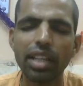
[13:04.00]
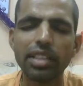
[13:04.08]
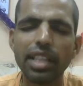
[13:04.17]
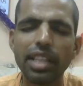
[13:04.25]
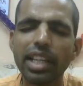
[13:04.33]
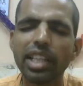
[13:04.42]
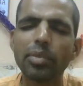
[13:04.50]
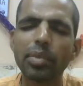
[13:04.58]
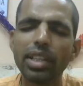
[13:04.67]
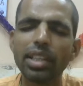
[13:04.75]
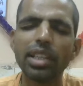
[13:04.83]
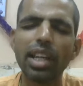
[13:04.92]
And Chanakya
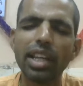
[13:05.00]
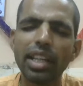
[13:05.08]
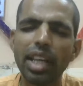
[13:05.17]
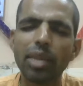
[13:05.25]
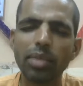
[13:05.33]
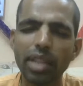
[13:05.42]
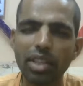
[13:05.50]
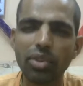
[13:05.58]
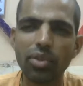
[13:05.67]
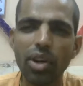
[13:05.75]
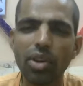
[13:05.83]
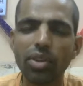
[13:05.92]
Pandit that time take a
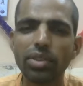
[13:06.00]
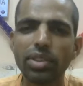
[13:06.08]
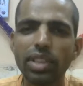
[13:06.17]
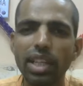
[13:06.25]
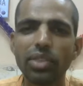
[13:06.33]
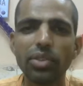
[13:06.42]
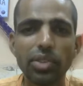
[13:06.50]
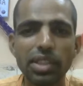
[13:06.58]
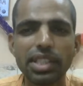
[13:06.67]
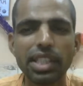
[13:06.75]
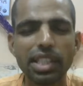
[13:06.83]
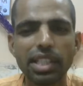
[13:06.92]
vow that we will
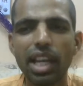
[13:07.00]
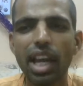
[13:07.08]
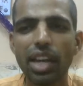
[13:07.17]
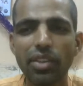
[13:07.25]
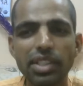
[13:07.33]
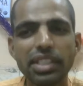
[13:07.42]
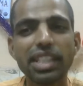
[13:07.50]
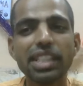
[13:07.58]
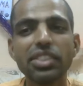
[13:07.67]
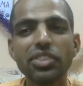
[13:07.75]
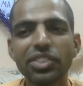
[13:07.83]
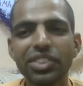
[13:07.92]
change. I will
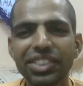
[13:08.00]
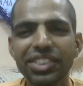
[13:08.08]
change you.